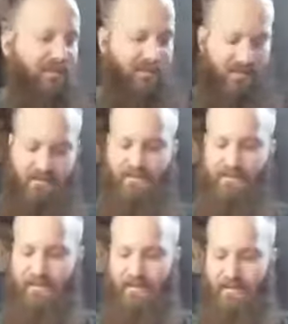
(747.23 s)
This is
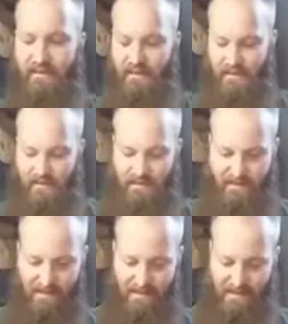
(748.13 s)
for
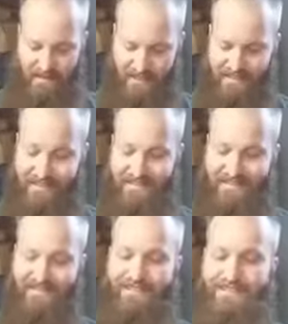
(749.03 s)
this is
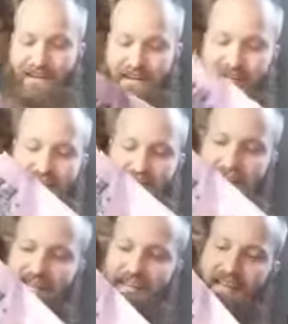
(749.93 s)
stunning.
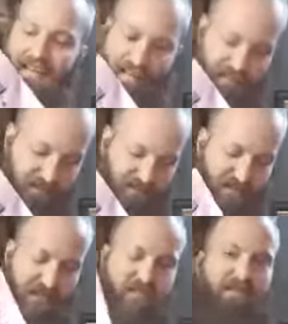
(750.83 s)
Dan killed
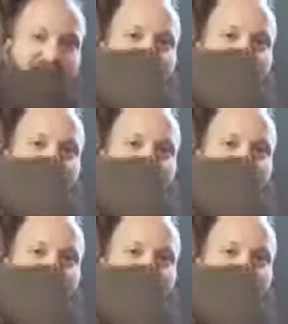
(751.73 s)
this.